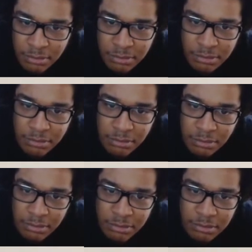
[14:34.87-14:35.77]

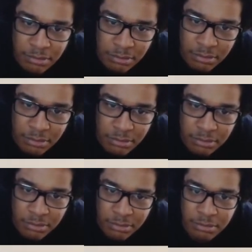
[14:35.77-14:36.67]

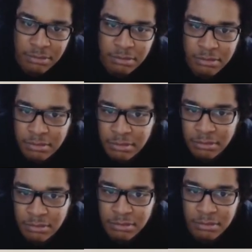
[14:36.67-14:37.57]

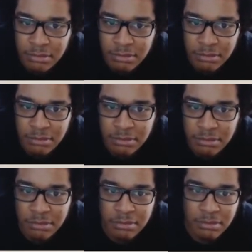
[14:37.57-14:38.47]

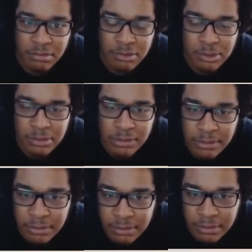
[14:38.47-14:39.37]

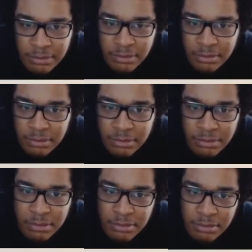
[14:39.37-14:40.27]

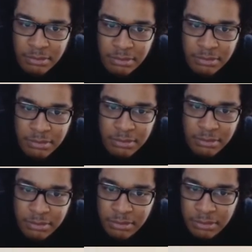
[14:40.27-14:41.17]

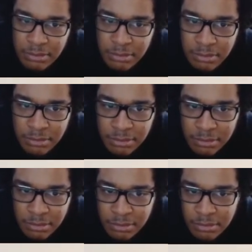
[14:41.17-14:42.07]

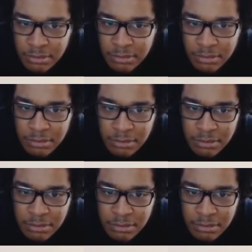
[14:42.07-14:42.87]
(not speaking)